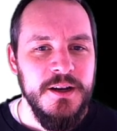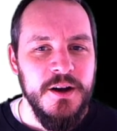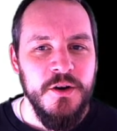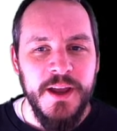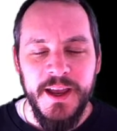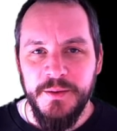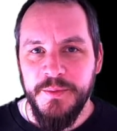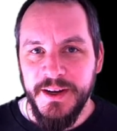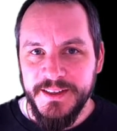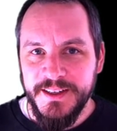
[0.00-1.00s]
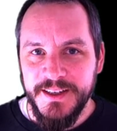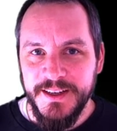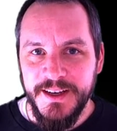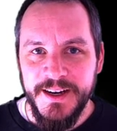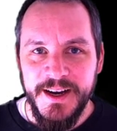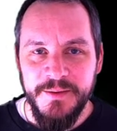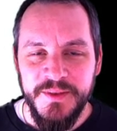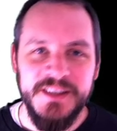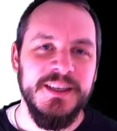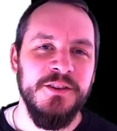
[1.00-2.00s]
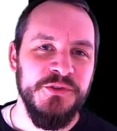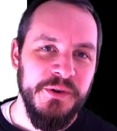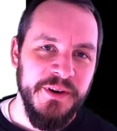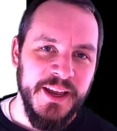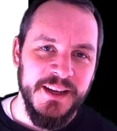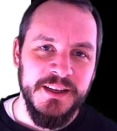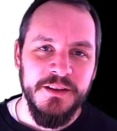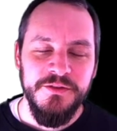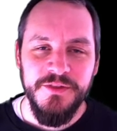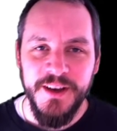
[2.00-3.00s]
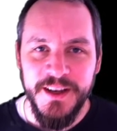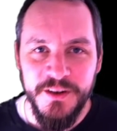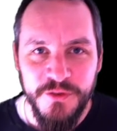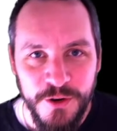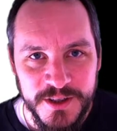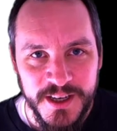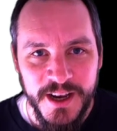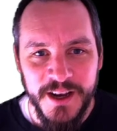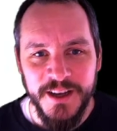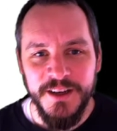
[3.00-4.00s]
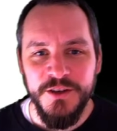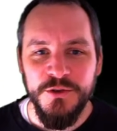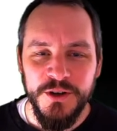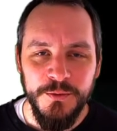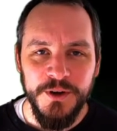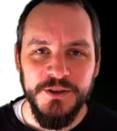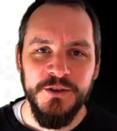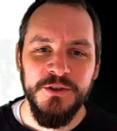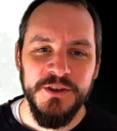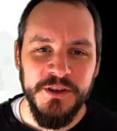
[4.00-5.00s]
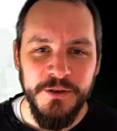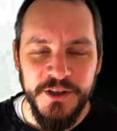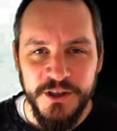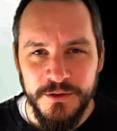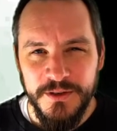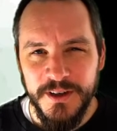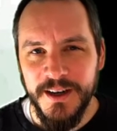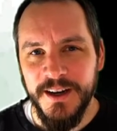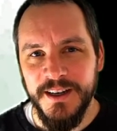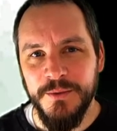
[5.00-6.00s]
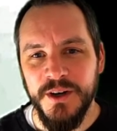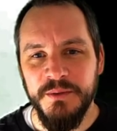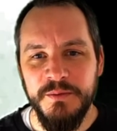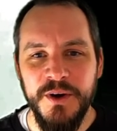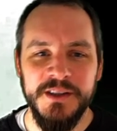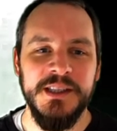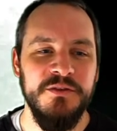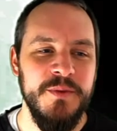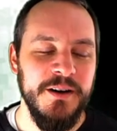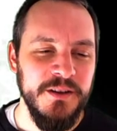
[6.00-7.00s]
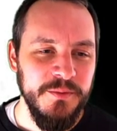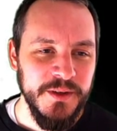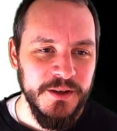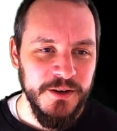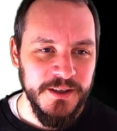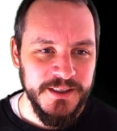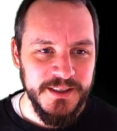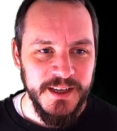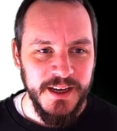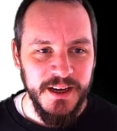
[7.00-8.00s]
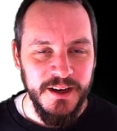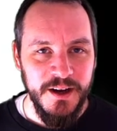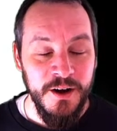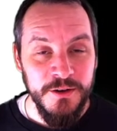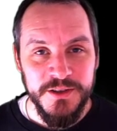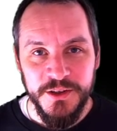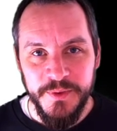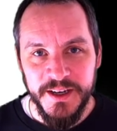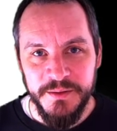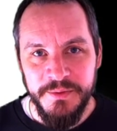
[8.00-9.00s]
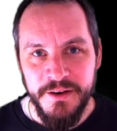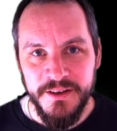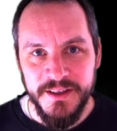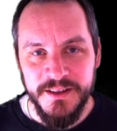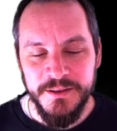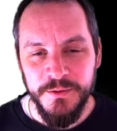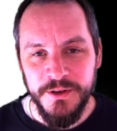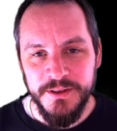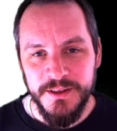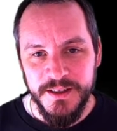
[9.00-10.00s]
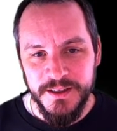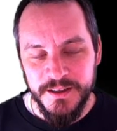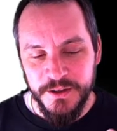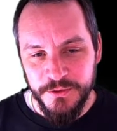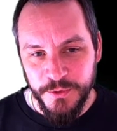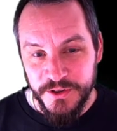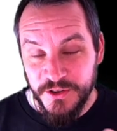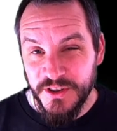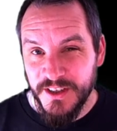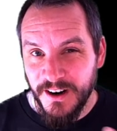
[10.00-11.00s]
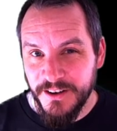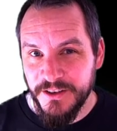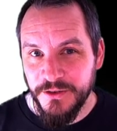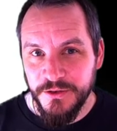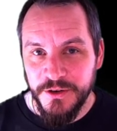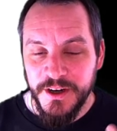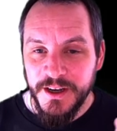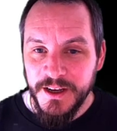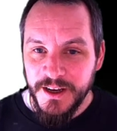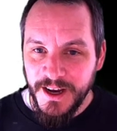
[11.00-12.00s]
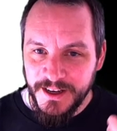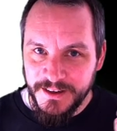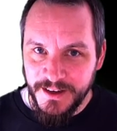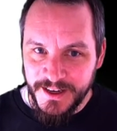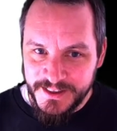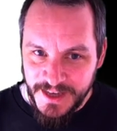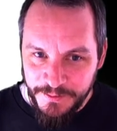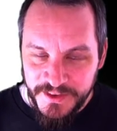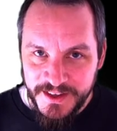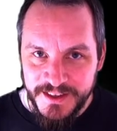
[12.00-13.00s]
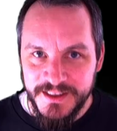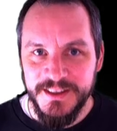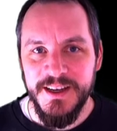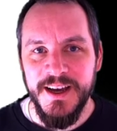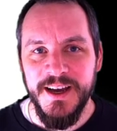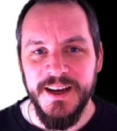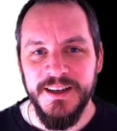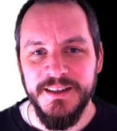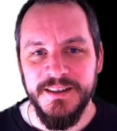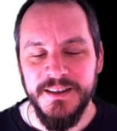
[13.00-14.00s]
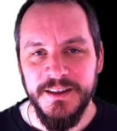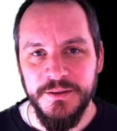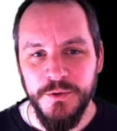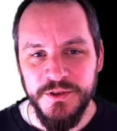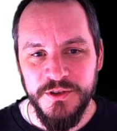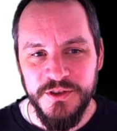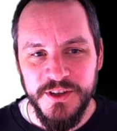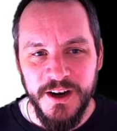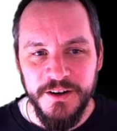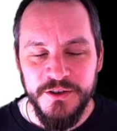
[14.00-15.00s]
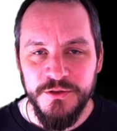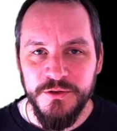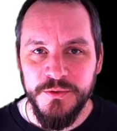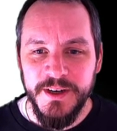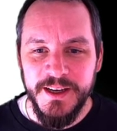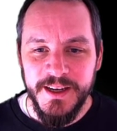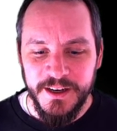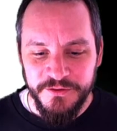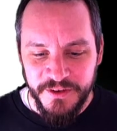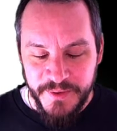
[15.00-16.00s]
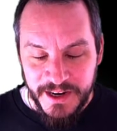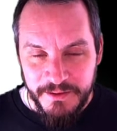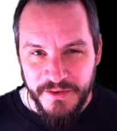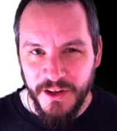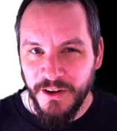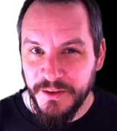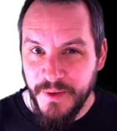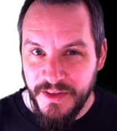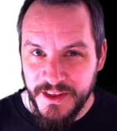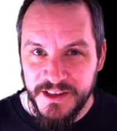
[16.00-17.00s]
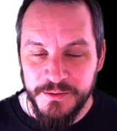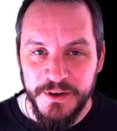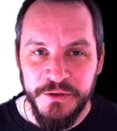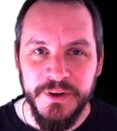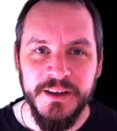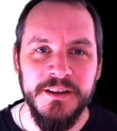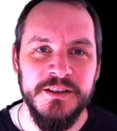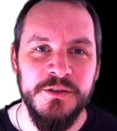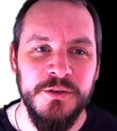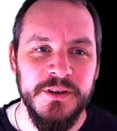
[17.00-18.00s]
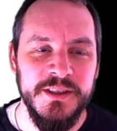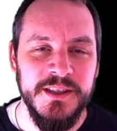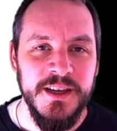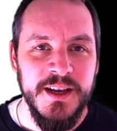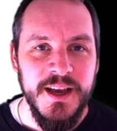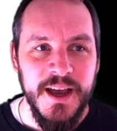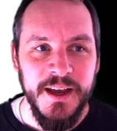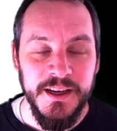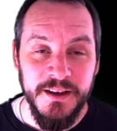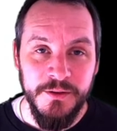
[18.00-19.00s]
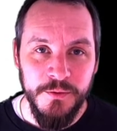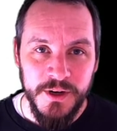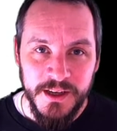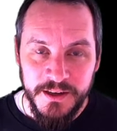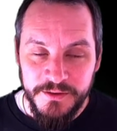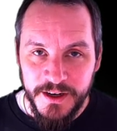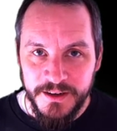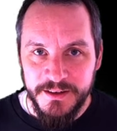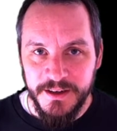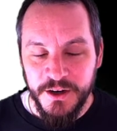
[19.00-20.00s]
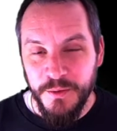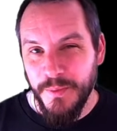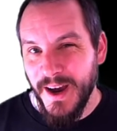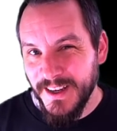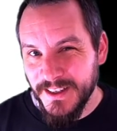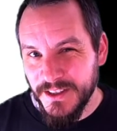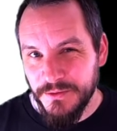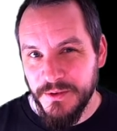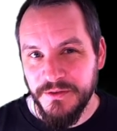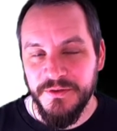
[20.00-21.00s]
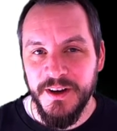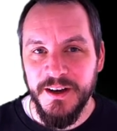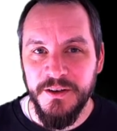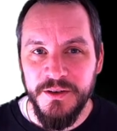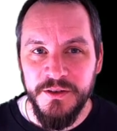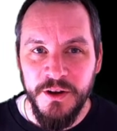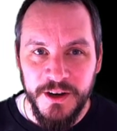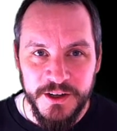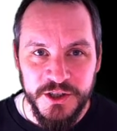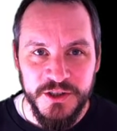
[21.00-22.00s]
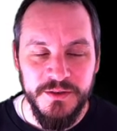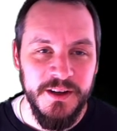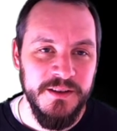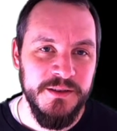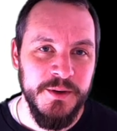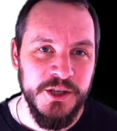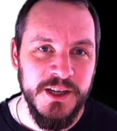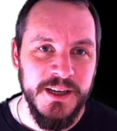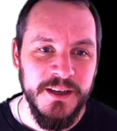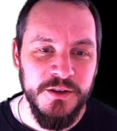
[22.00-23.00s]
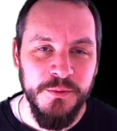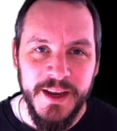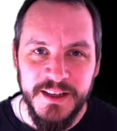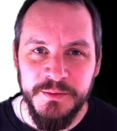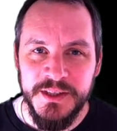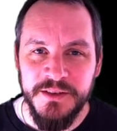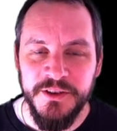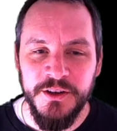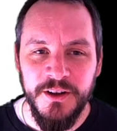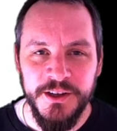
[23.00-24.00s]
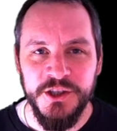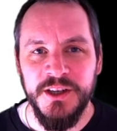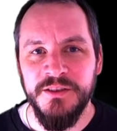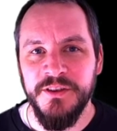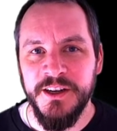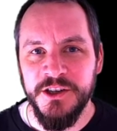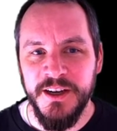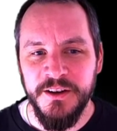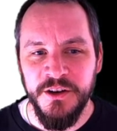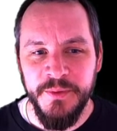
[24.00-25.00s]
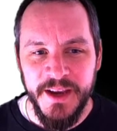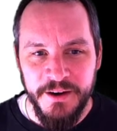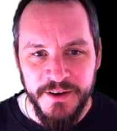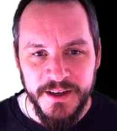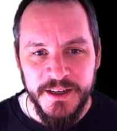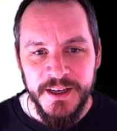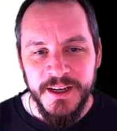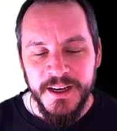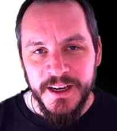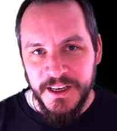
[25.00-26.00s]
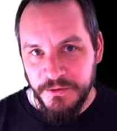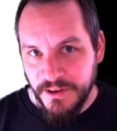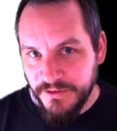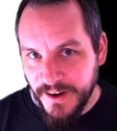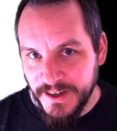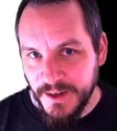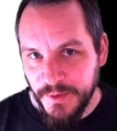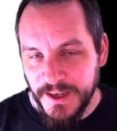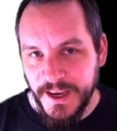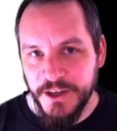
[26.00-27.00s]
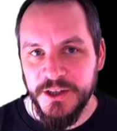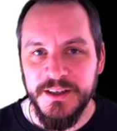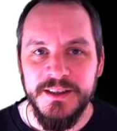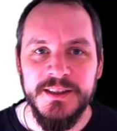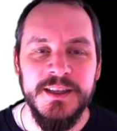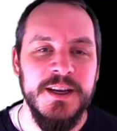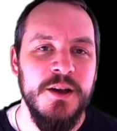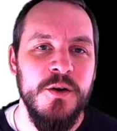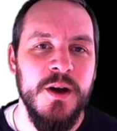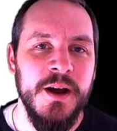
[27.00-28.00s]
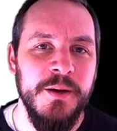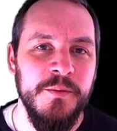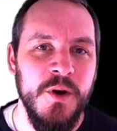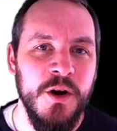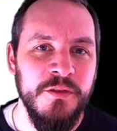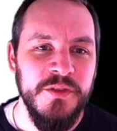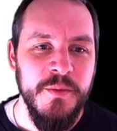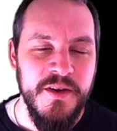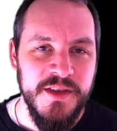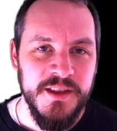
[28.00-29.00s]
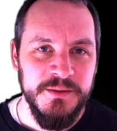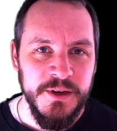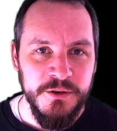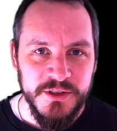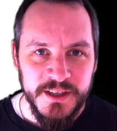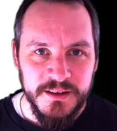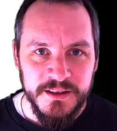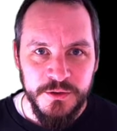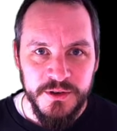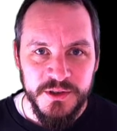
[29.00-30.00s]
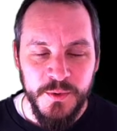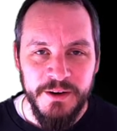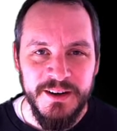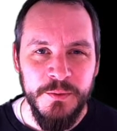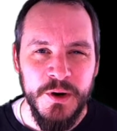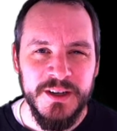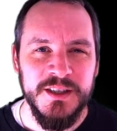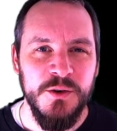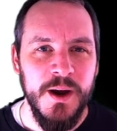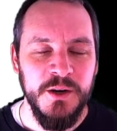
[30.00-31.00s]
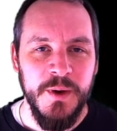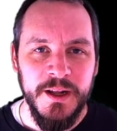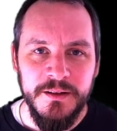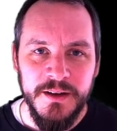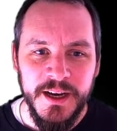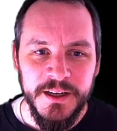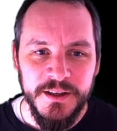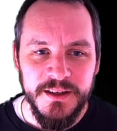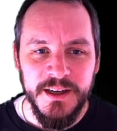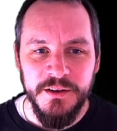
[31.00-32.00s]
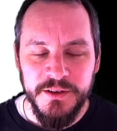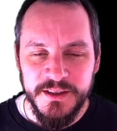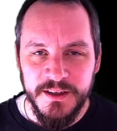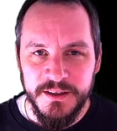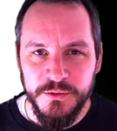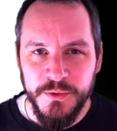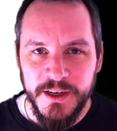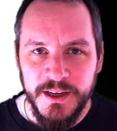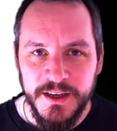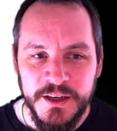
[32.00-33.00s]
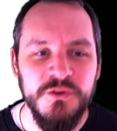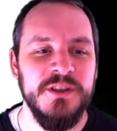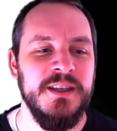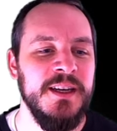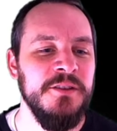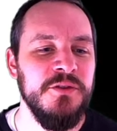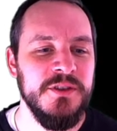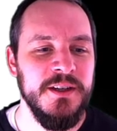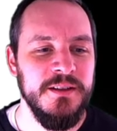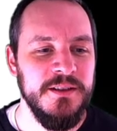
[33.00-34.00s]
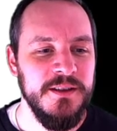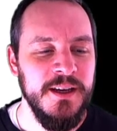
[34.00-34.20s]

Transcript: Okay, but this sounds very negative, and of course I do not want to discourage you, and I want to be positive about it, because also my experiences, once you start to accept this, and once you start to really get familiar with all the methods we are doing in this course, and combine this with knowledge, especially domain-specific knowledge in the financial economic area, you will find applications of the methods we are using in this course where it works quite well and delivers us really interesting results.